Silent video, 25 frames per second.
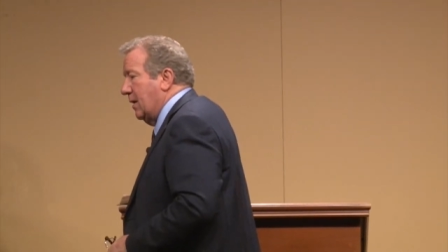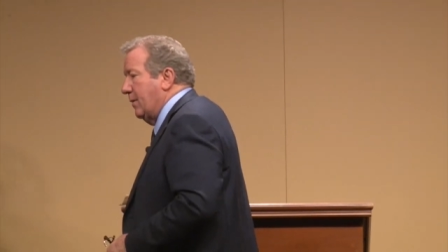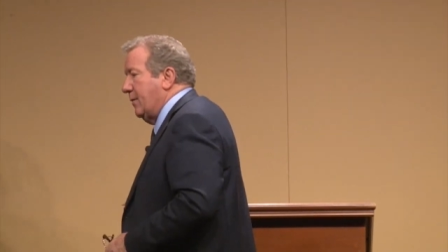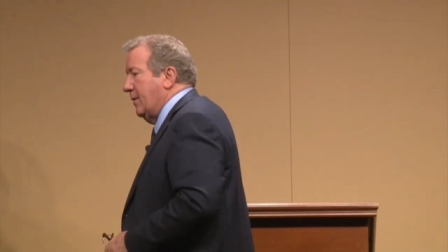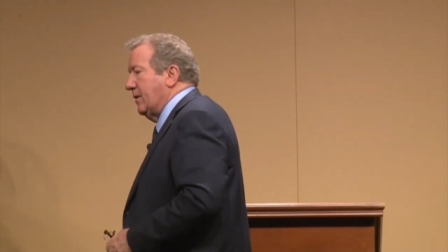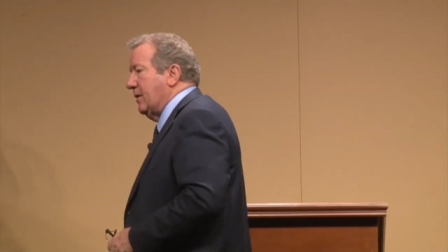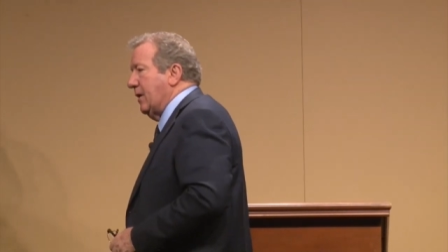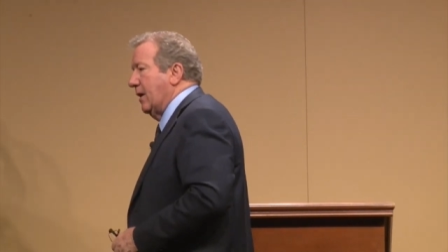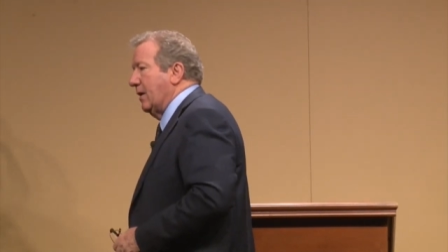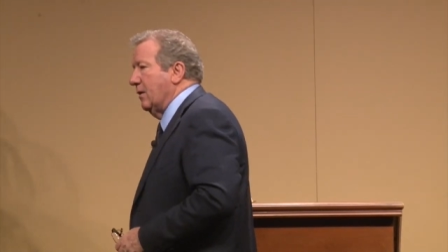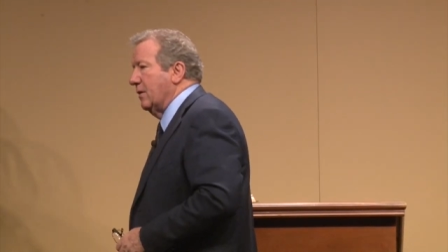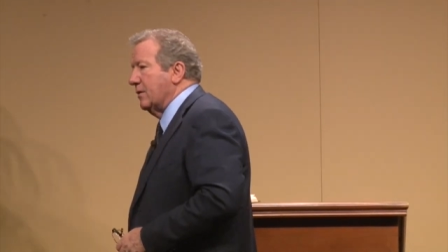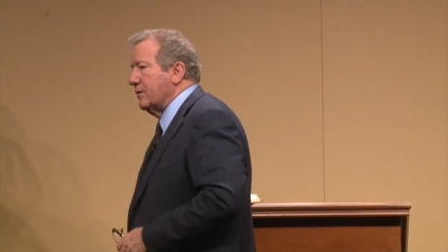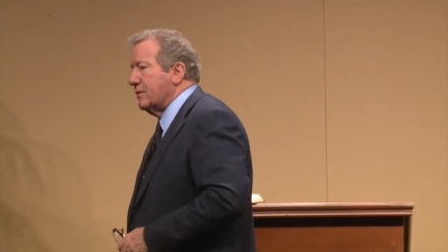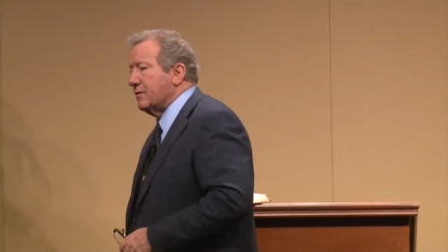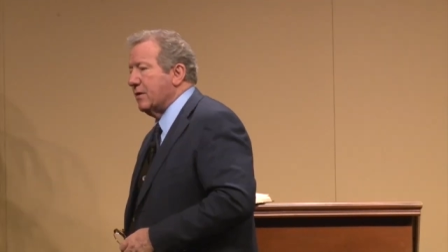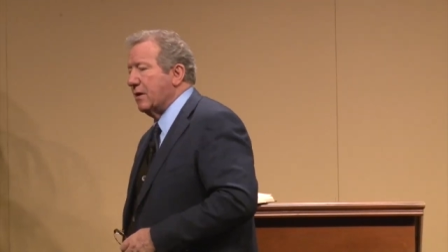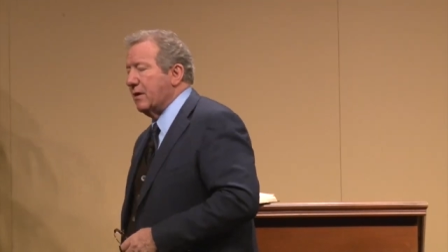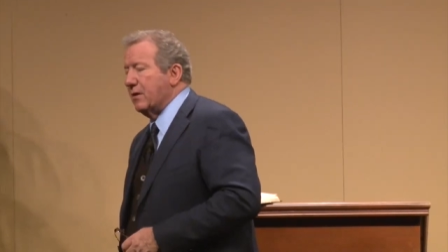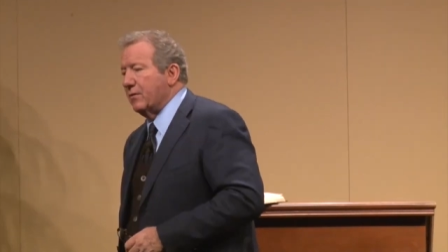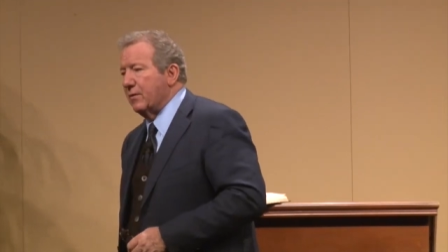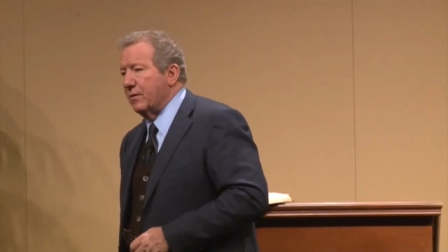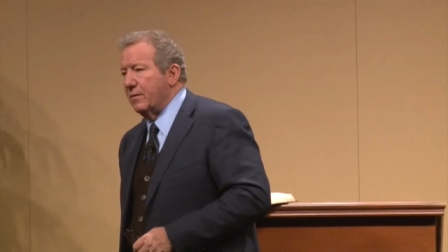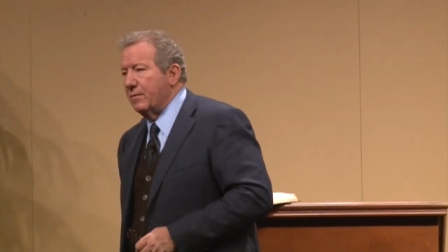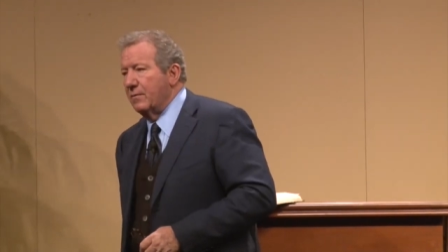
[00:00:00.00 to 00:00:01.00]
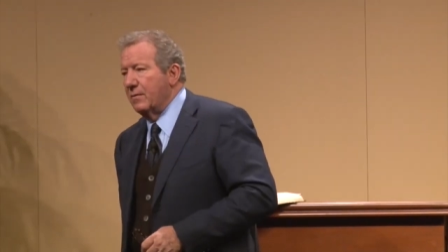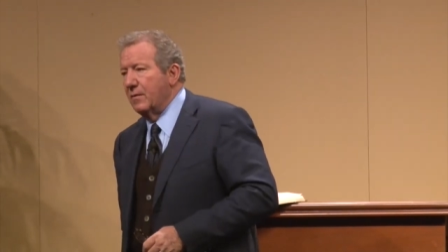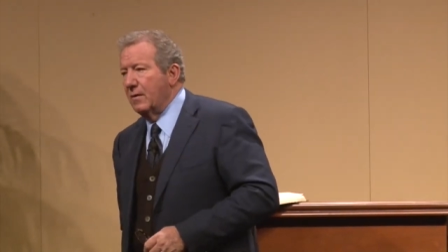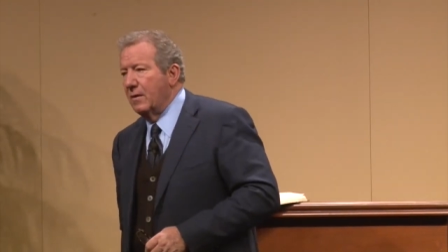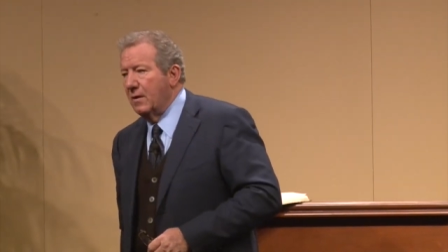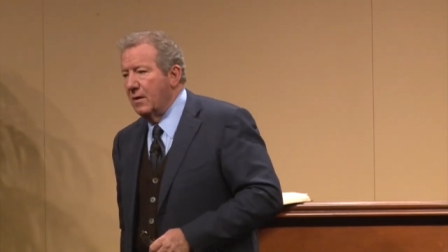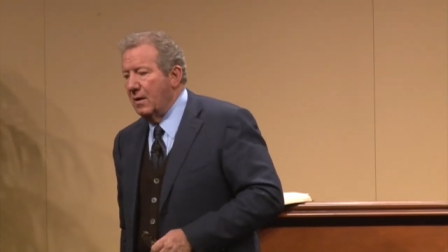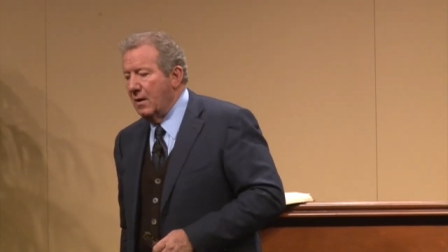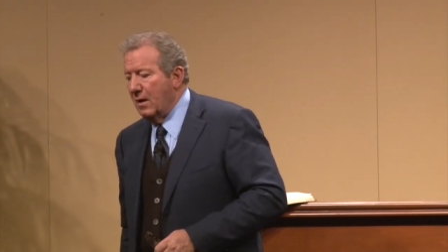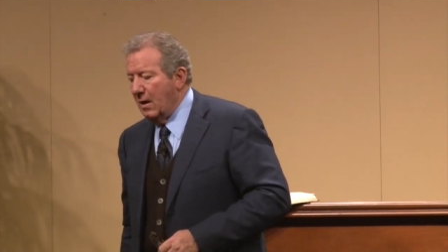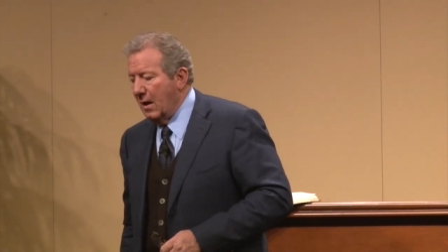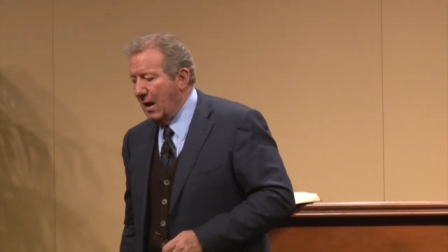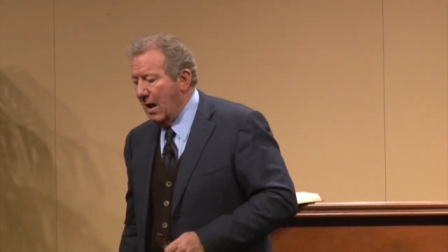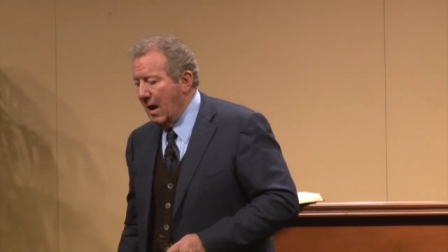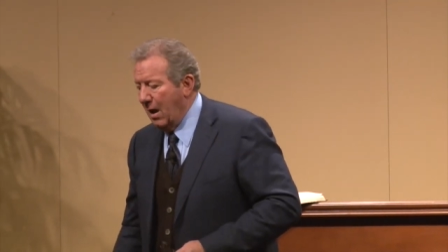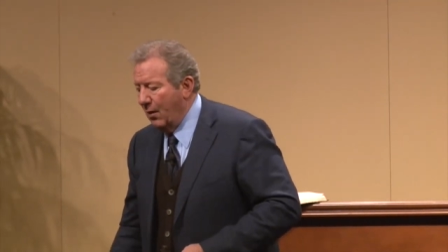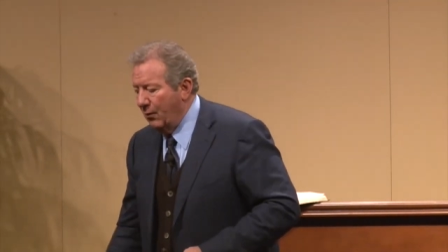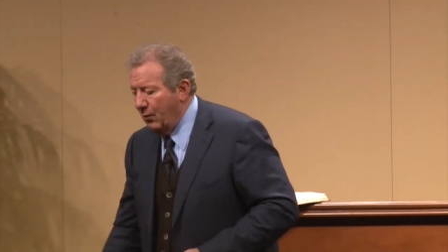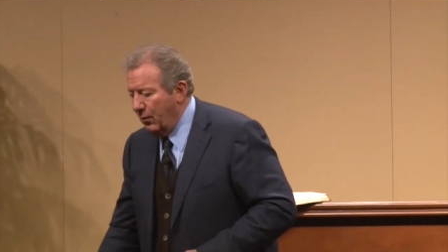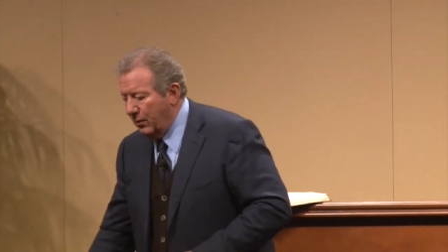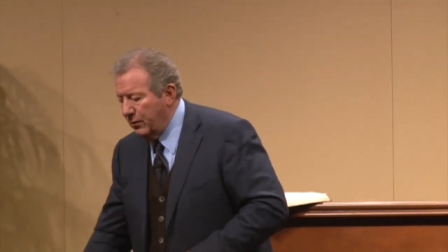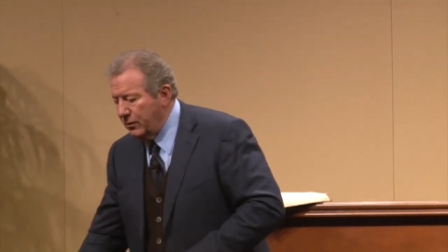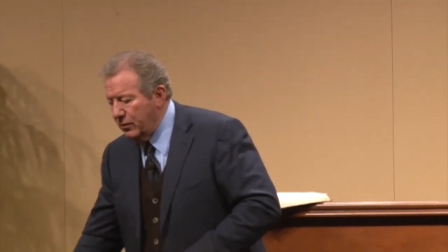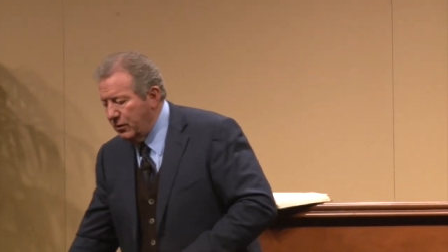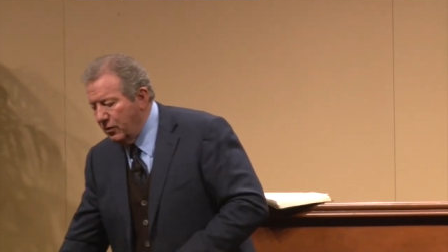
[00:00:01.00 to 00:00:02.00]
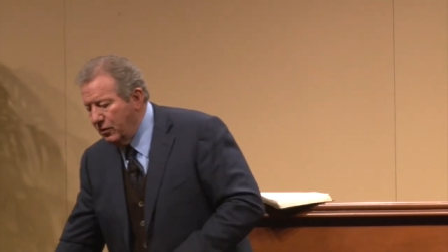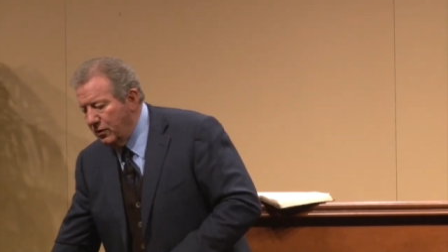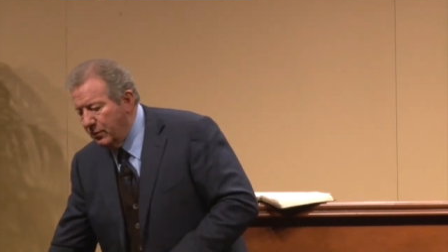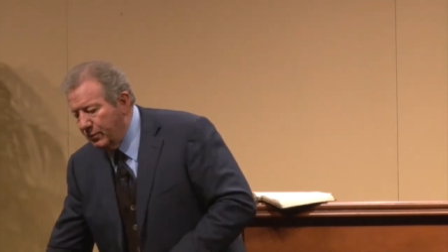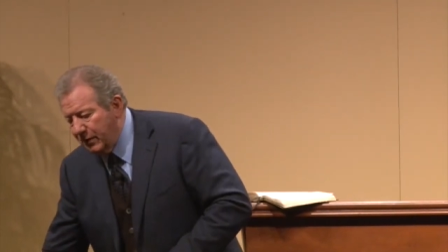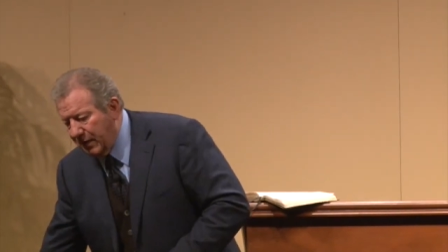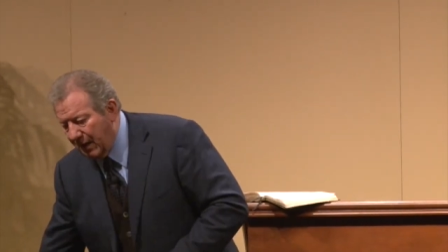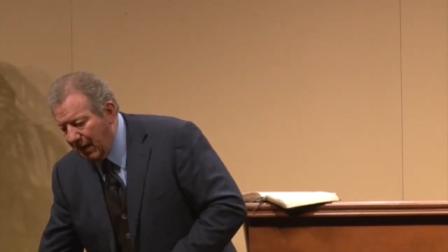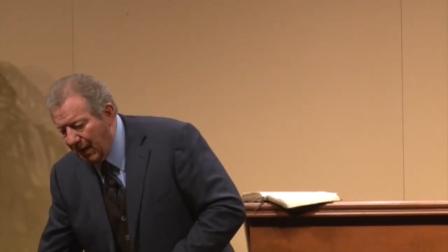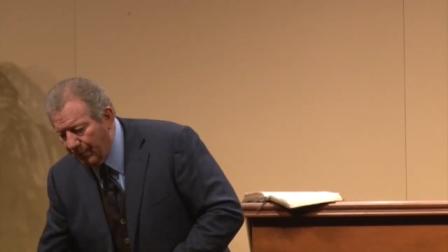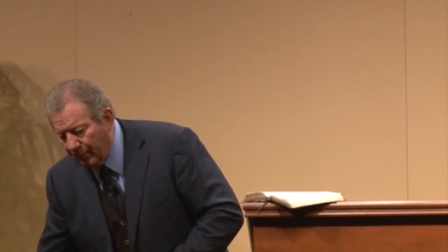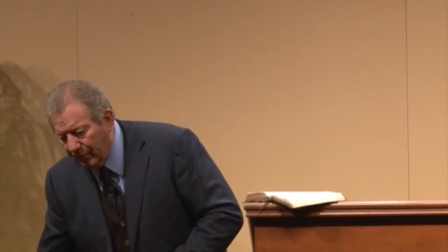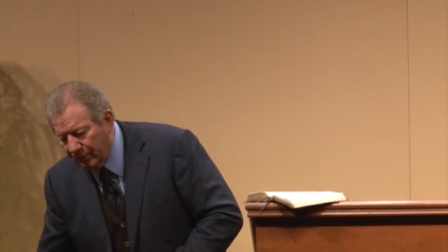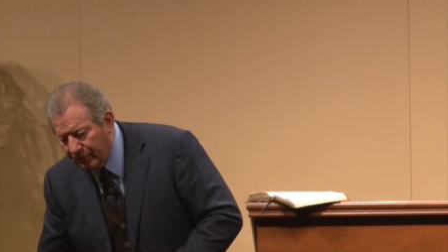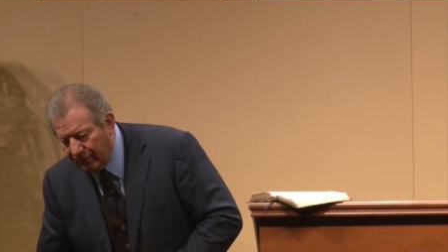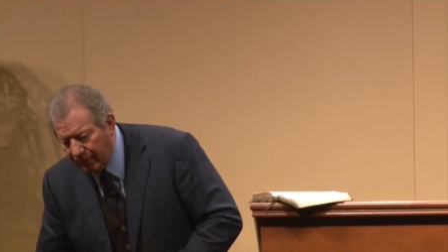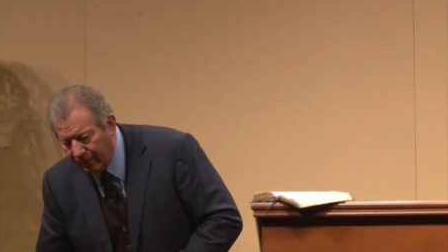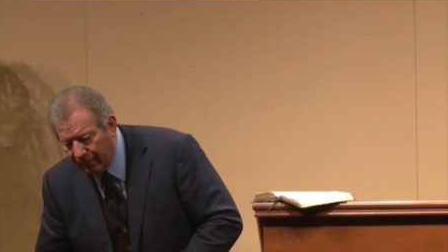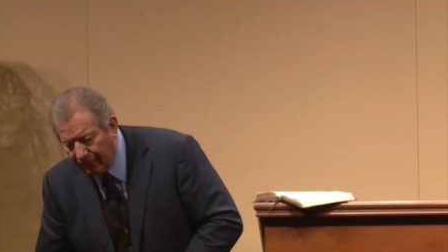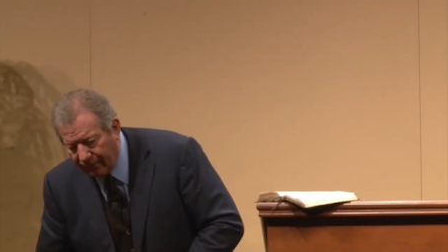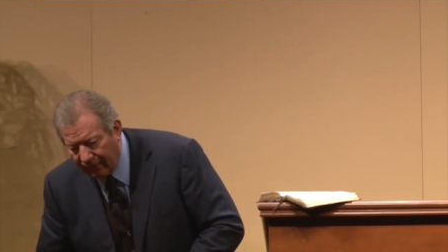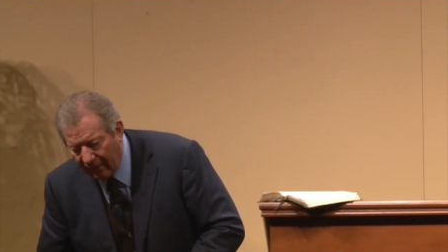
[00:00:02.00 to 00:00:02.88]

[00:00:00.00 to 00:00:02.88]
Let me tell you a little secret. I want you to be able to